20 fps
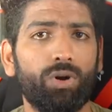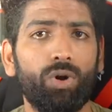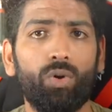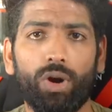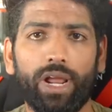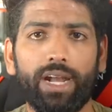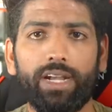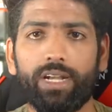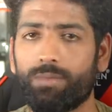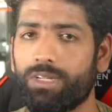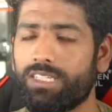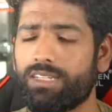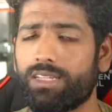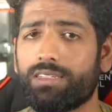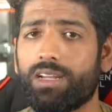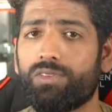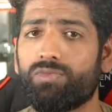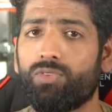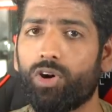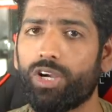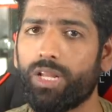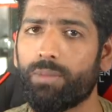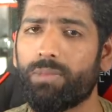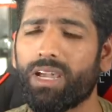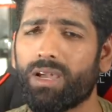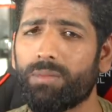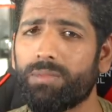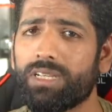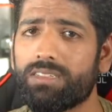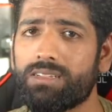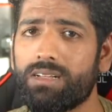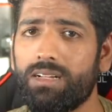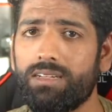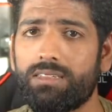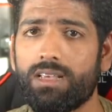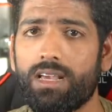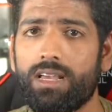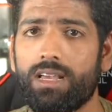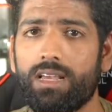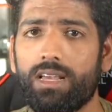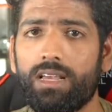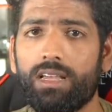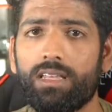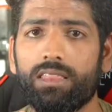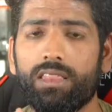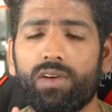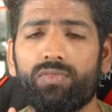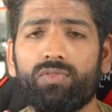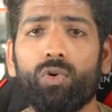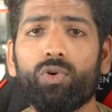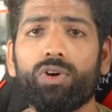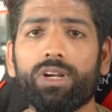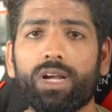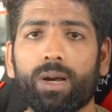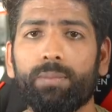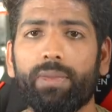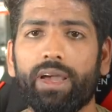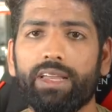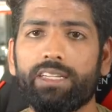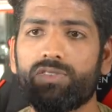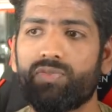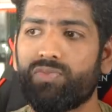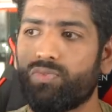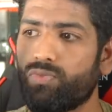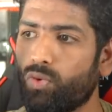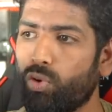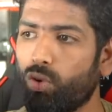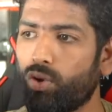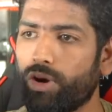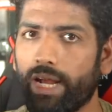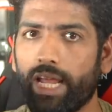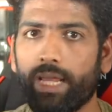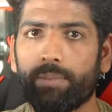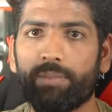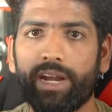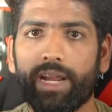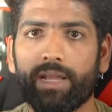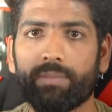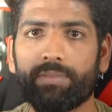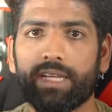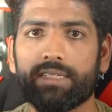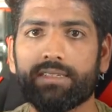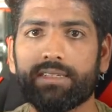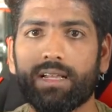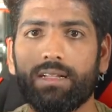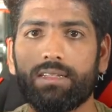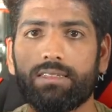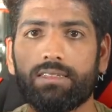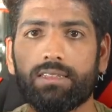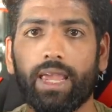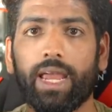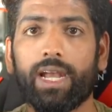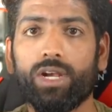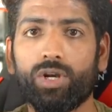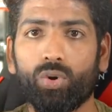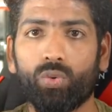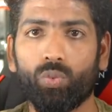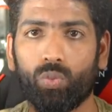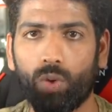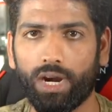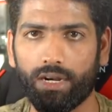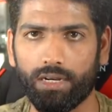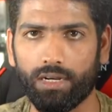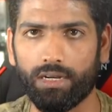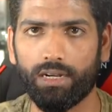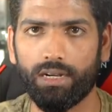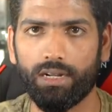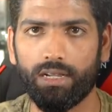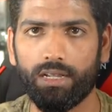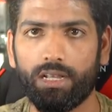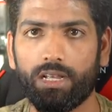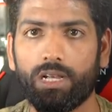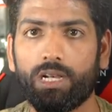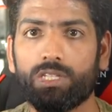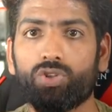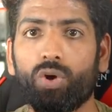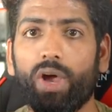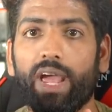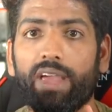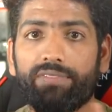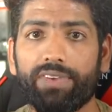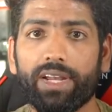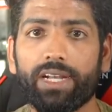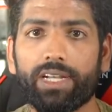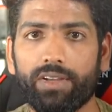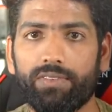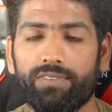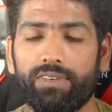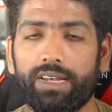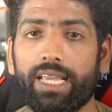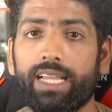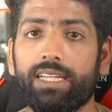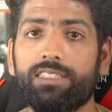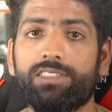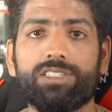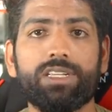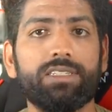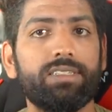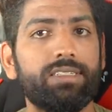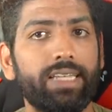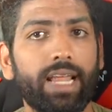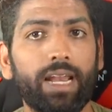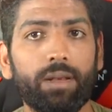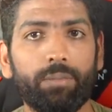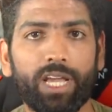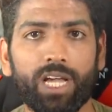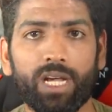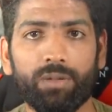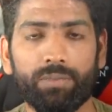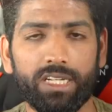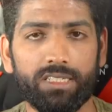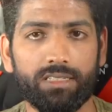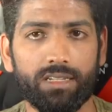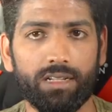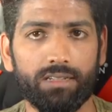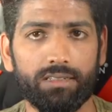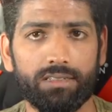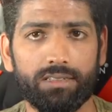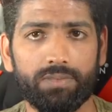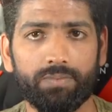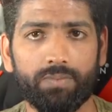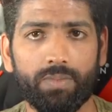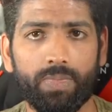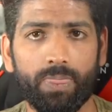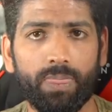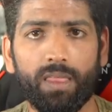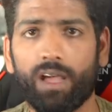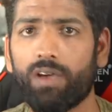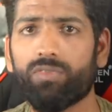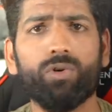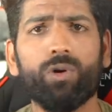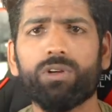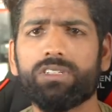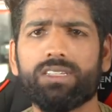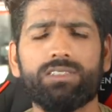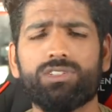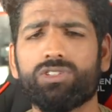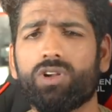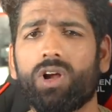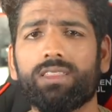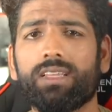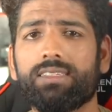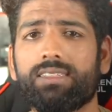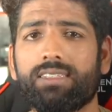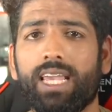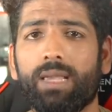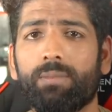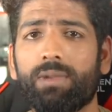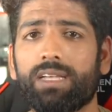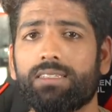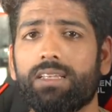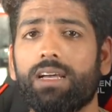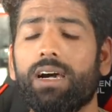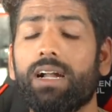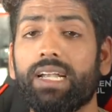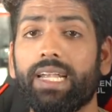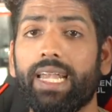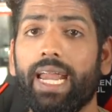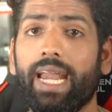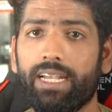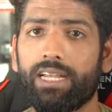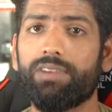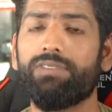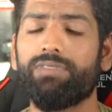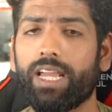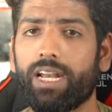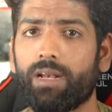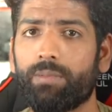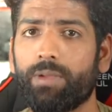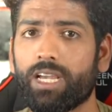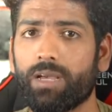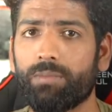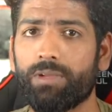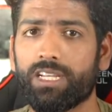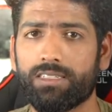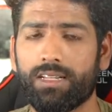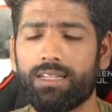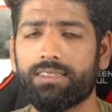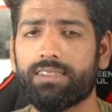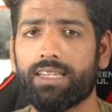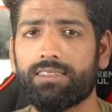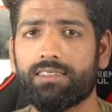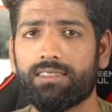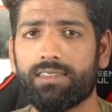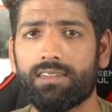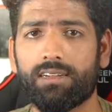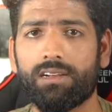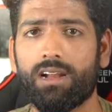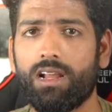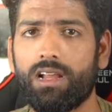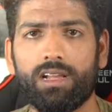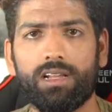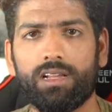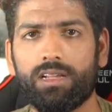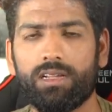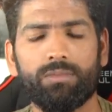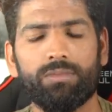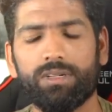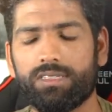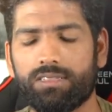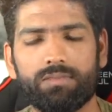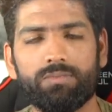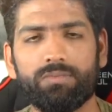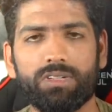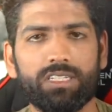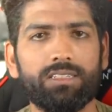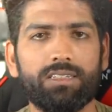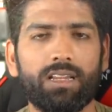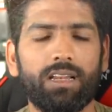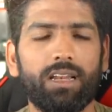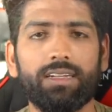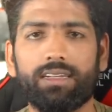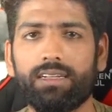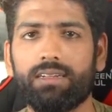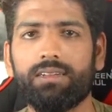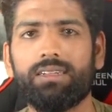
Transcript: low light images at forty megapixels. The phone combines four neighboring pixels into one. So effectively, it's just ten megapixels. Of course, it's not the same as a native ten megapixel sensor, but, but still it